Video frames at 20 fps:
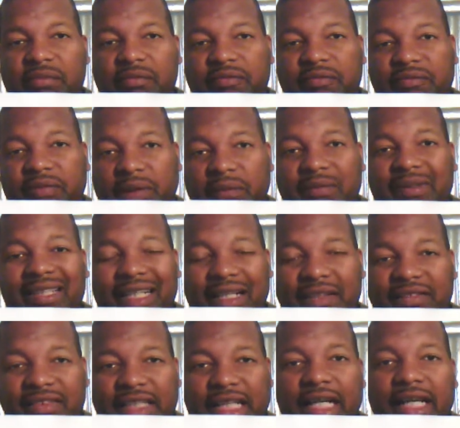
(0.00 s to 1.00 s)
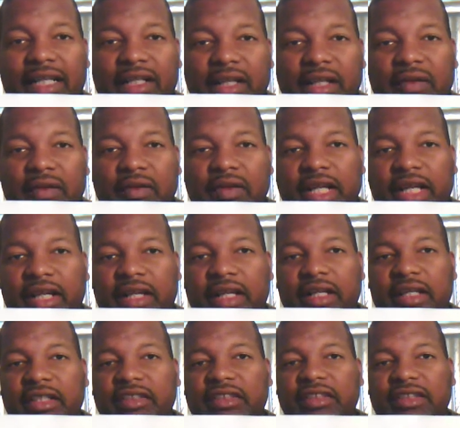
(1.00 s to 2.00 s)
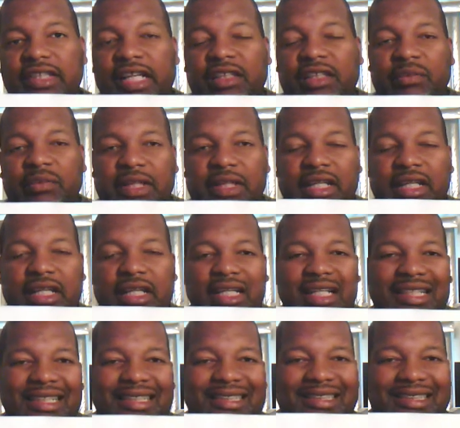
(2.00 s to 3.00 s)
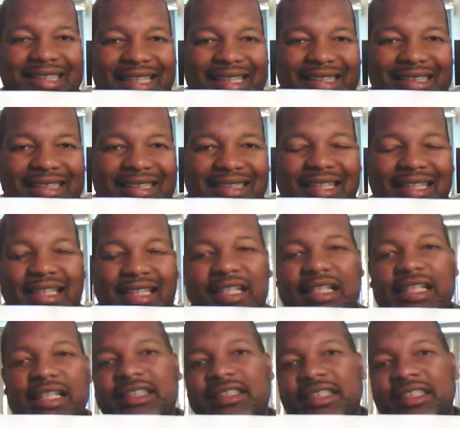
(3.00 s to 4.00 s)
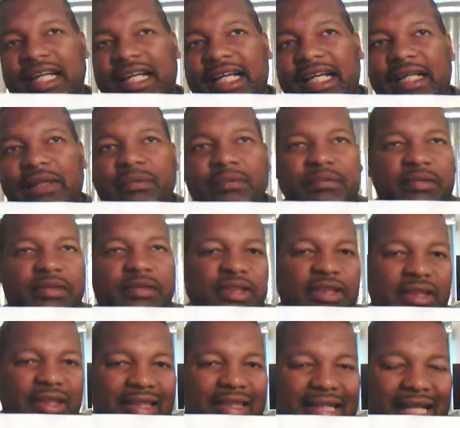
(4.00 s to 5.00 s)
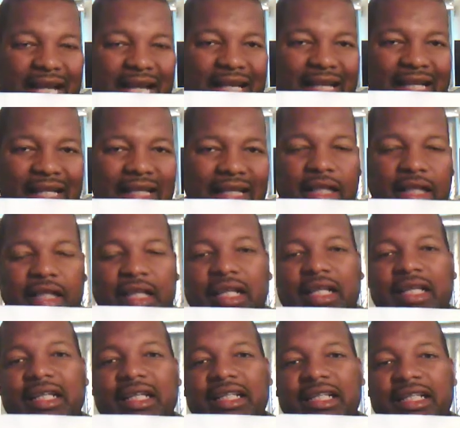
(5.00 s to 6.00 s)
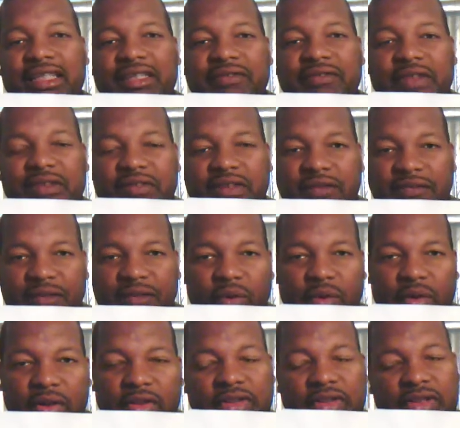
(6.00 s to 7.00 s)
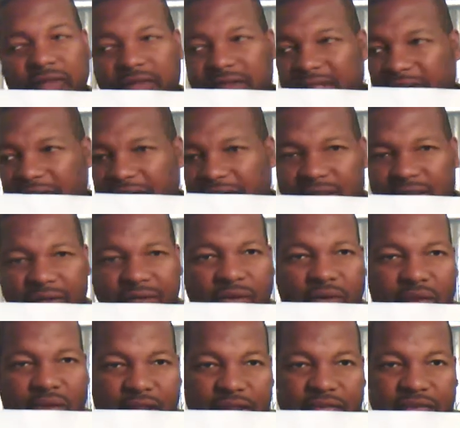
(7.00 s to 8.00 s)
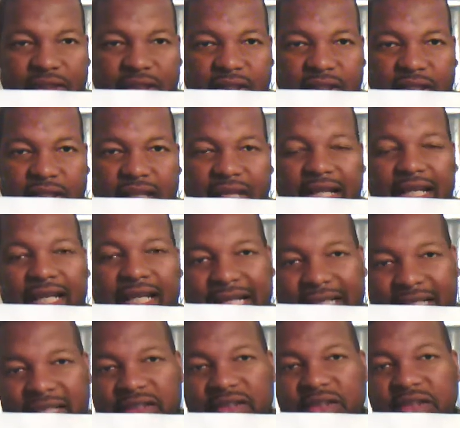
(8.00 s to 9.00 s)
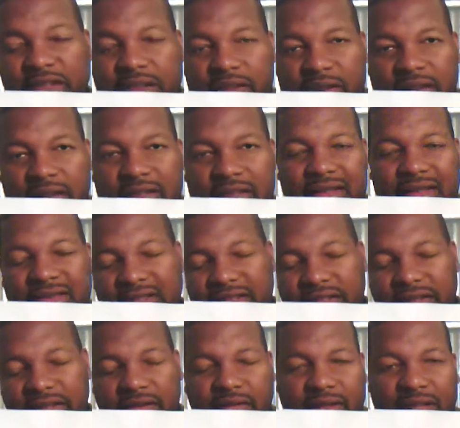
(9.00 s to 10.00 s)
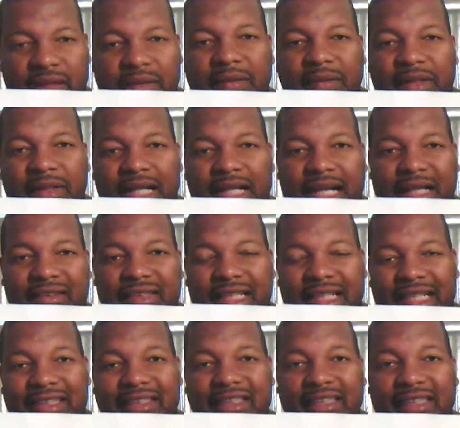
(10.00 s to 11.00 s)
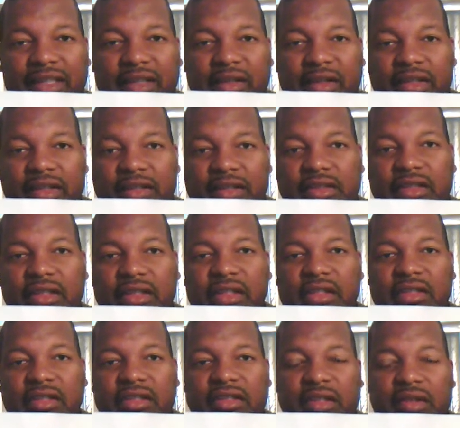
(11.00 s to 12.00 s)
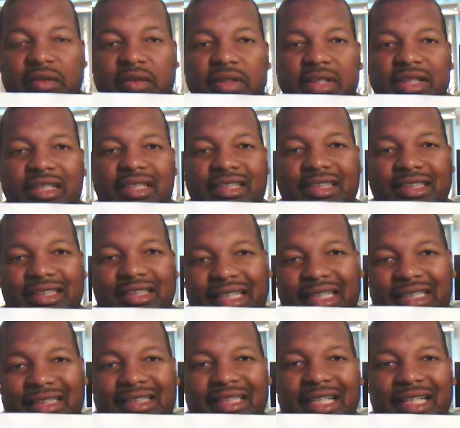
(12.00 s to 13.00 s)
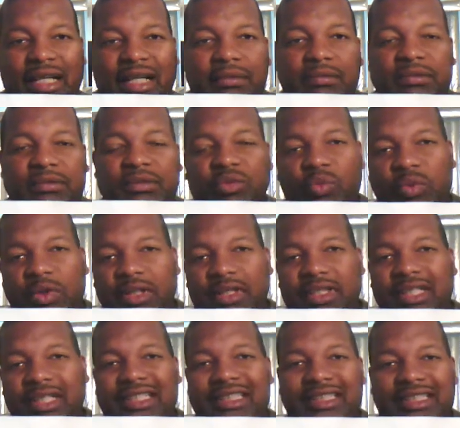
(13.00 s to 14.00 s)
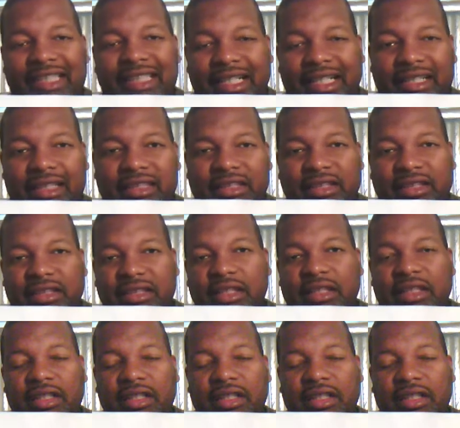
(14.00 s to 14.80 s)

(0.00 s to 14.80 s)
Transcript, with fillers: from the left side, okay? So that would be 6 times 9 is 54, so think 5400. And then do your do your um, outside inside arch. So 6 times 1 is 6,